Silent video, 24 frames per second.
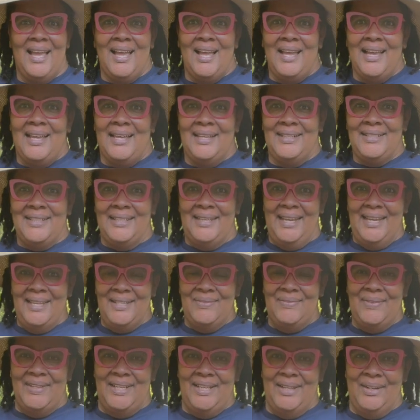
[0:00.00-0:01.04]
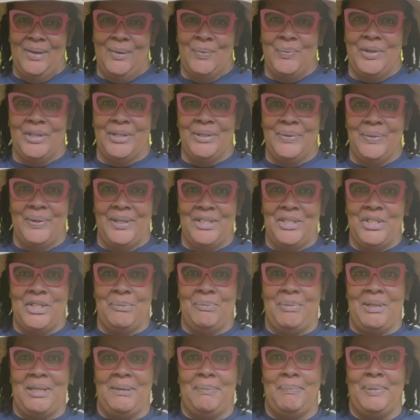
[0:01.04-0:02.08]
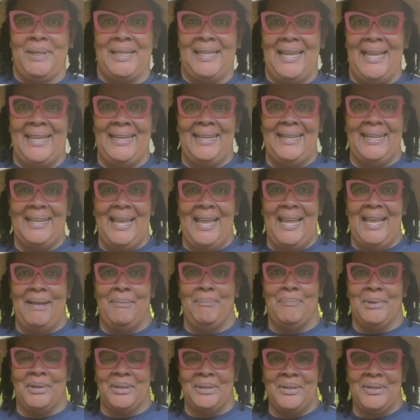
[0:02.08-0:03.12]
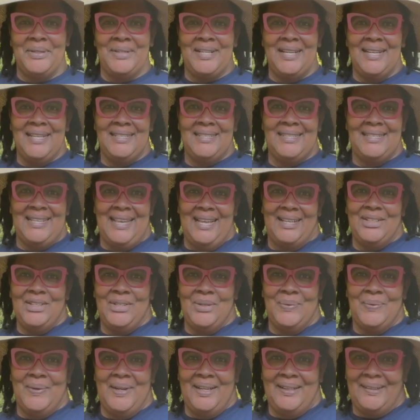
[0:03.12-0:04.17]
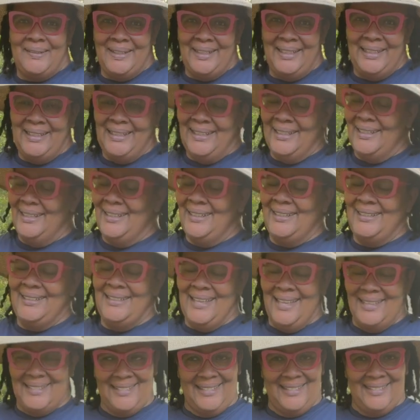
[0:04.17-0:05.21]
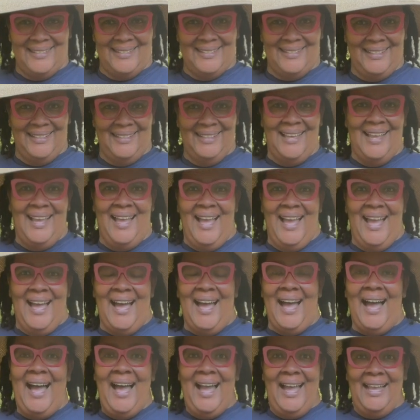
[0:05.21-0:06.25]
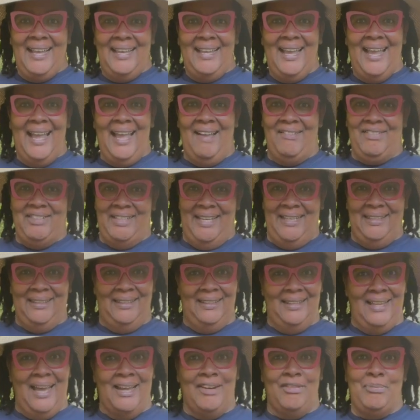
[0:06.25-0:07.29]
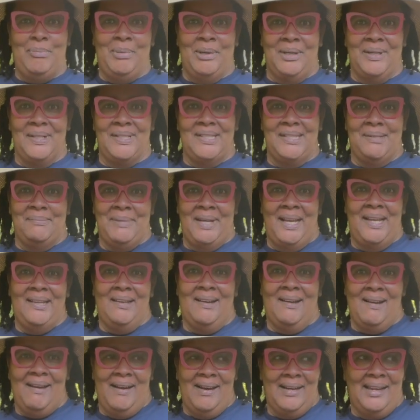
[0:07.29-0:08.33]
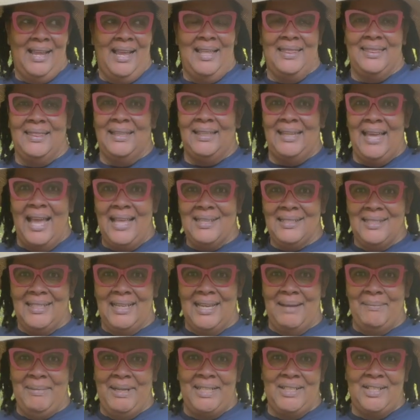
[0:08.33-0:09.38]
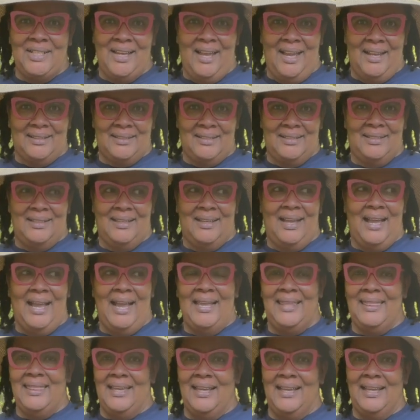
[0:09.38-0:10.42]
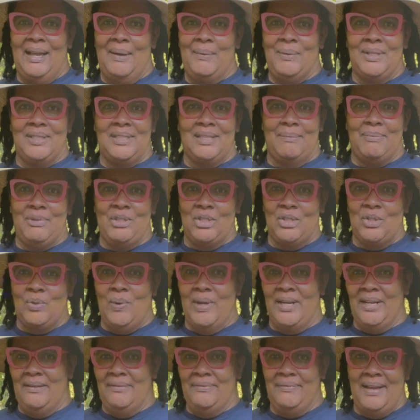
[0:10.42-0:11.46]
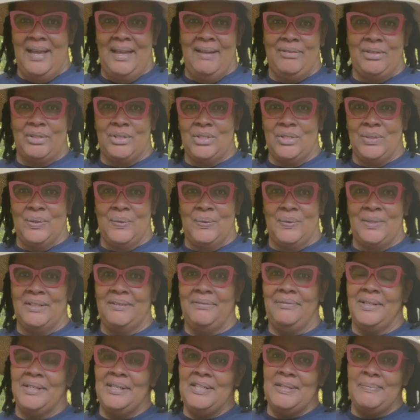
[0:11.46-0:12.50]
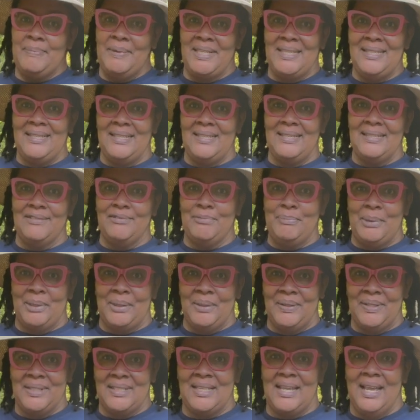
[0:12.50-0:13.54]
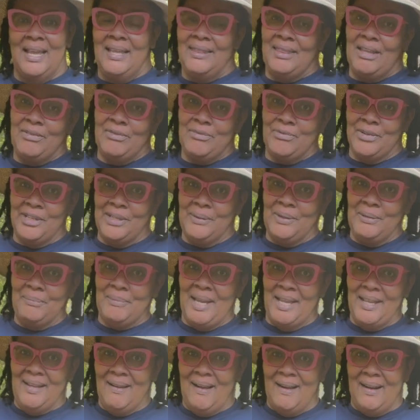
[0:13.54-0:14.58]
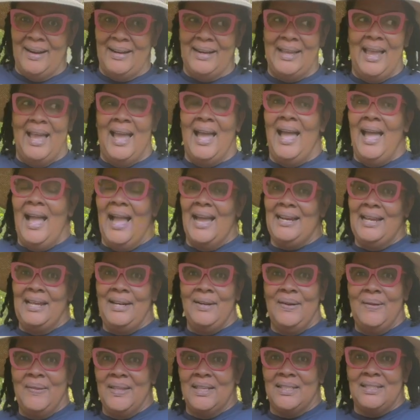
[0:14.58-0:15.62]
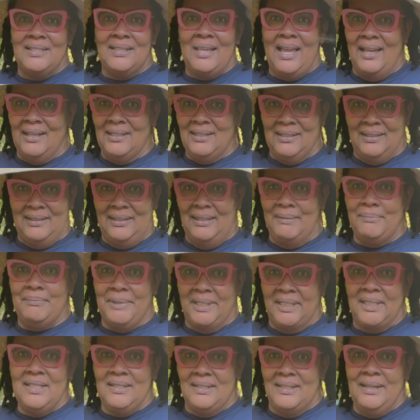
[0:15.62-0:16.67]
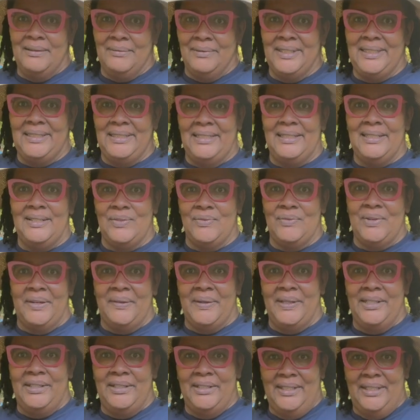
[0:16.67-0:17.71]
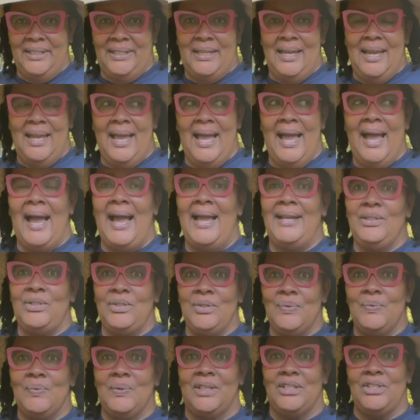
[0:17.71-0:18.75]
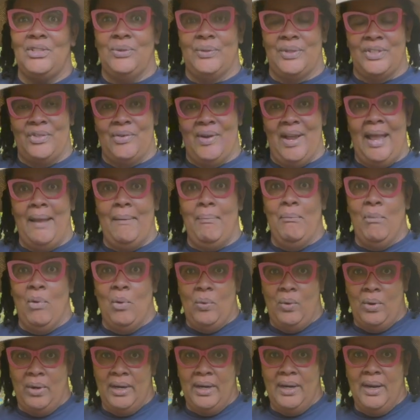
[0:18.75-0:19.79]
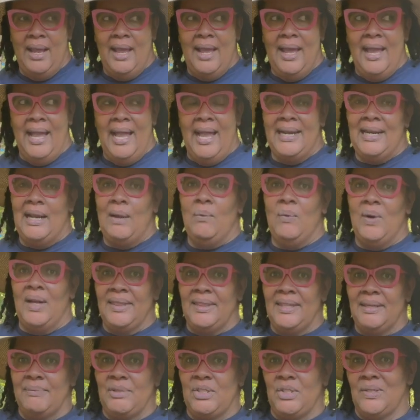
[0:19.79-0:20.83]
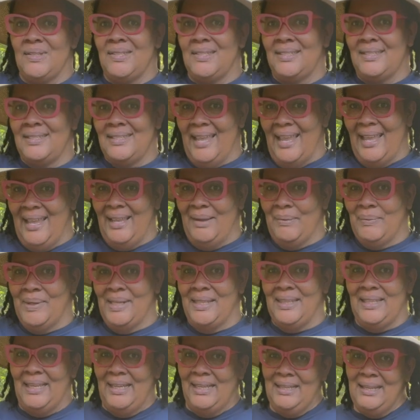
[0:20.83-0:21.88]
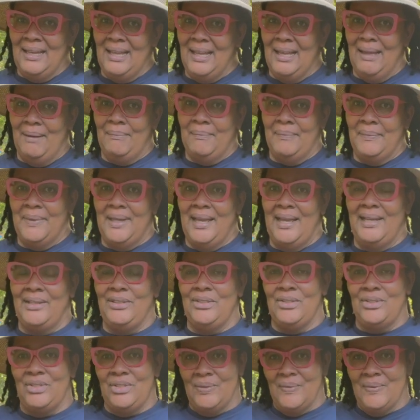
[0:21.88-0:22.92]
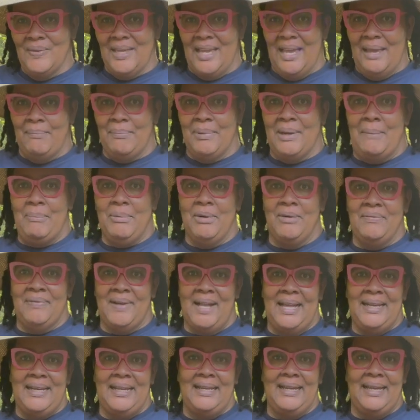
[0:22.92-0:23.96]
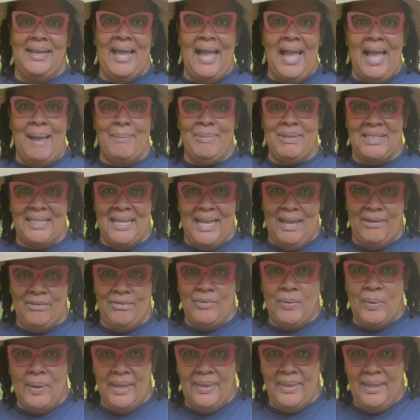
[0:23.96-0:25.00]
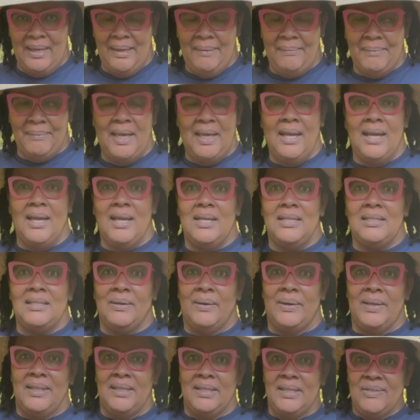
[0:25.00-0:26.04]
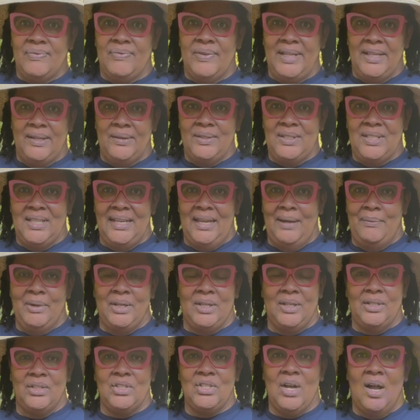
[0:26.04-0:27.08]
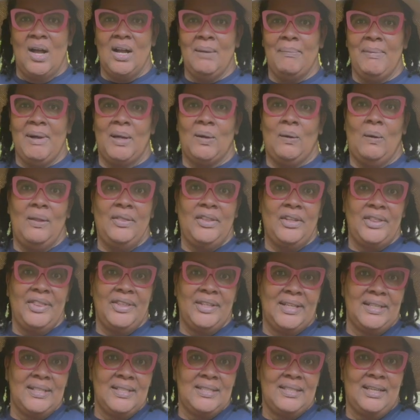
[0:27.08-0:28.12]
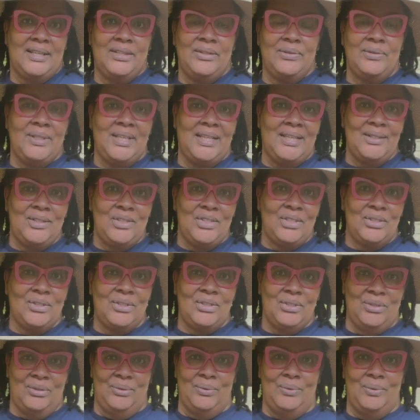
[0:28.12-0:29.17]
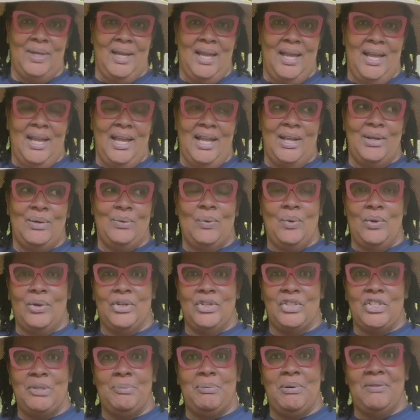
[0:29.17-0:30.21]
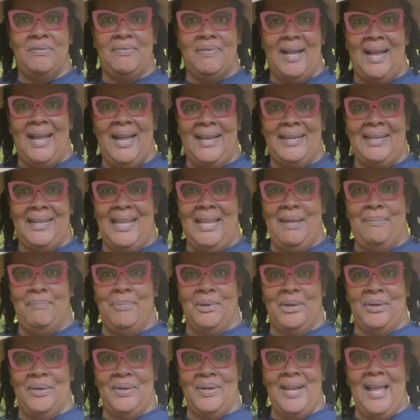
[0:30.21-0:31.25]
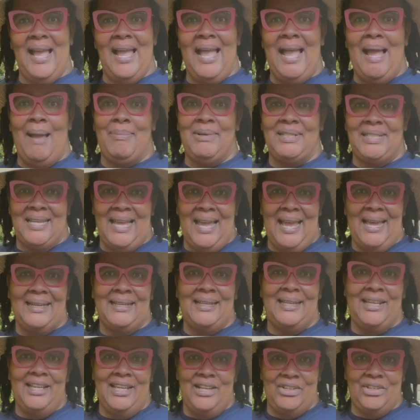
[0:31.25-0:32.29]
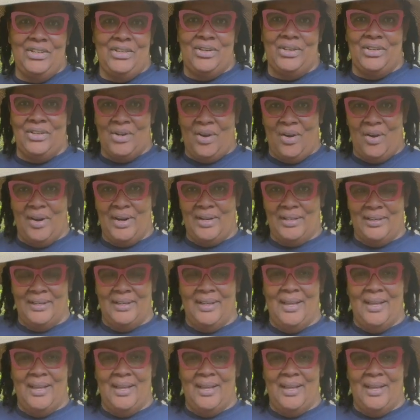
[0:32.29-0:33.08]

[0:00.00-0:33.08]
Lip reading: In today's video, we're going to be planning a bird sanctuary. Yes, I have a lot of birds in my yard, and the last time I checked, I think I was up to 25 or so different species of birds that frequent my yard. And I know that's excellent because that really is very good. I do want to attract more, and I want them to stay when they come. And you do that by providing a habitat for them. So in this video today, we're going to talk about all the things that you need to do in order to provide a bird habitat in your yard.